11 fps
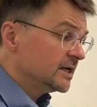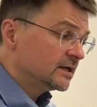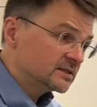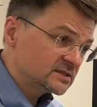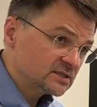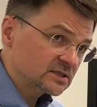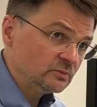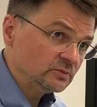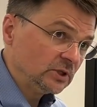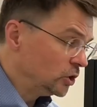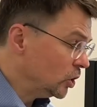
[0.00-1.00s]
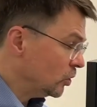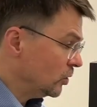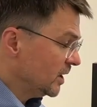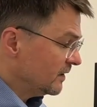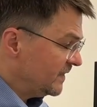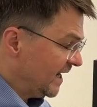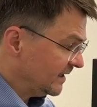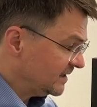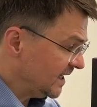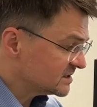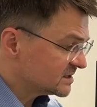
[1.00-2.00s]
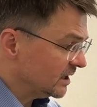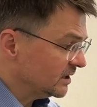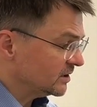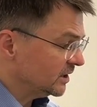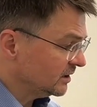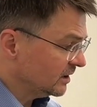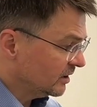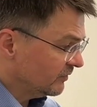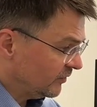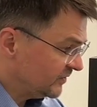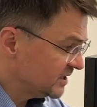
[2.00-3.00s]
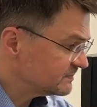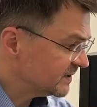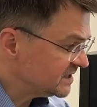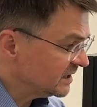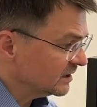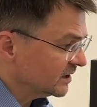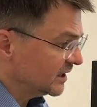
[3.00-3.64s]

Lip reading: system will know that that standard from this particular